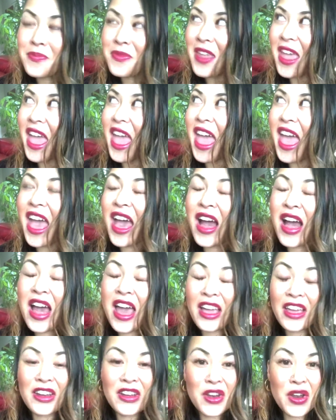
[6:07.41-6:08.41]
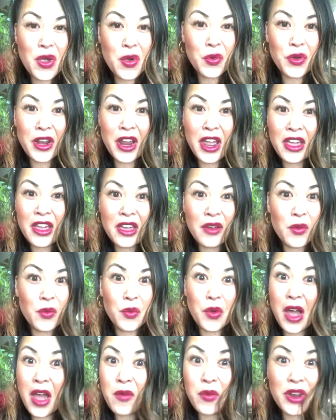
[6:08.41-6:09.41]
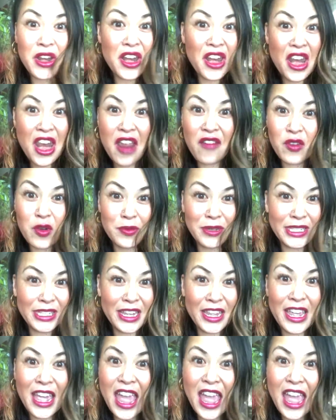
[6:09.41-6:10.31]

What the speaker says: heck no, I would never be saying